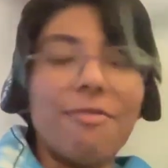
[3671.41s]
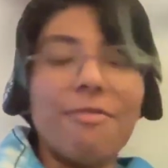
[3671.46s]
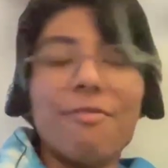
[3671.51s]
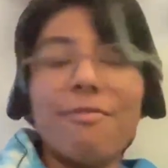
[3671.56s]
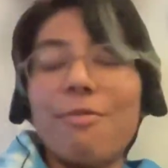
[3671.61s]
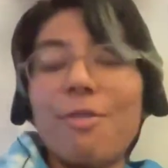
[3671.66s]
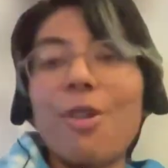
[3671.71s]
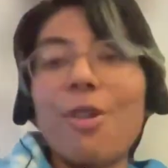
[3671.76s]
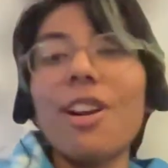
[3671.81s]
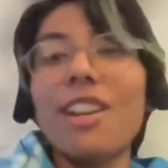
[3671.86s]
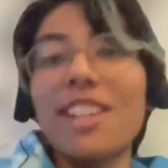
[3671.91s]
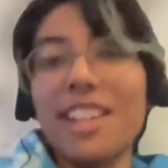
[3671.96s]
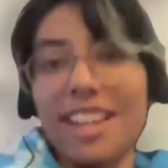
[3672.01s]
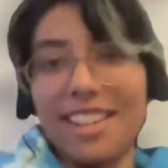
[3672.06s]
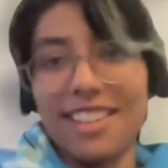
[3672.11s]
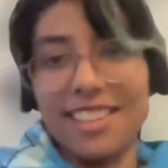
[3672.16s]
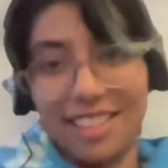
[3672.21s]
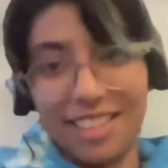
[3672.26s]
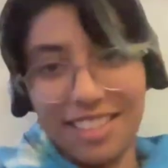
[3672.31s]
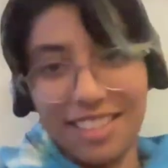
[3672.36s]
what
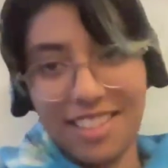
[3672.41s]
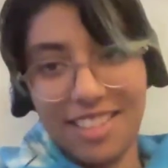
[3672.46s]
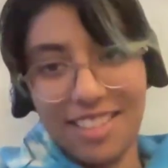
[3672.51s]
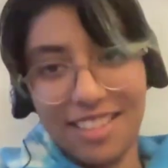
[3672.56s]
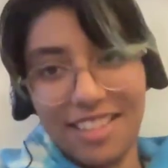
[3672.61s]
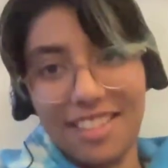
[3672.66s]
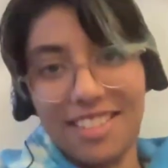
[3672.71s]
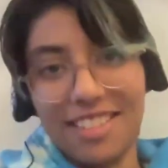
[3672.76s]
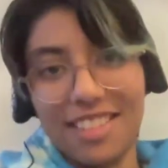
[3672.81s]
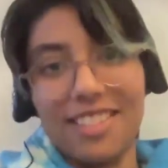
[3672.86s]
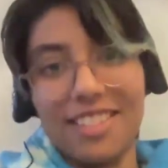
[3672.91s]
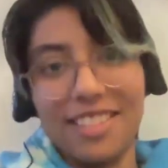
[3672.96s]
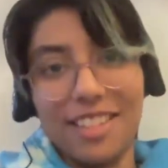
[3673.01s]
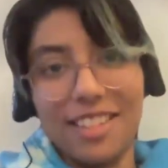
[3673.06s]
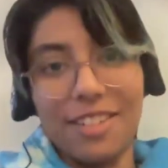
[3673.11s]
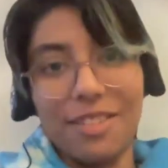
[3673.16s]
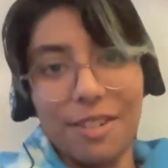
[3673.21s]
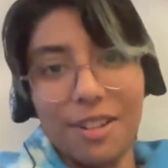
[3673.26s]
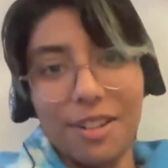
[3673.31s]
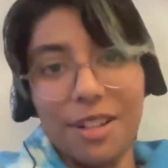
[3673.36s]
existence is
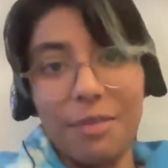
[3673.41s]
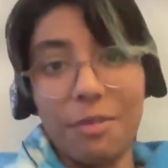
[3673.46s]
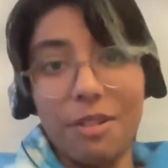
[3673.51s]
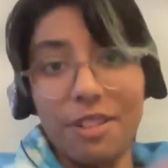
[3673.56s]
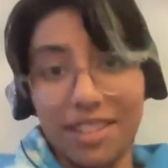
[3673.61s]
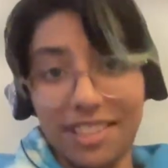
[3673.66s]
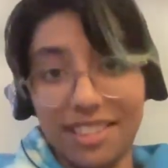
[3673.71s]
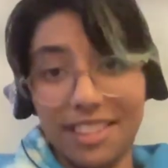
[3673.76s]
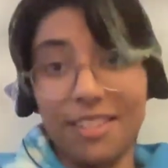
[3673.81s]
he talking about?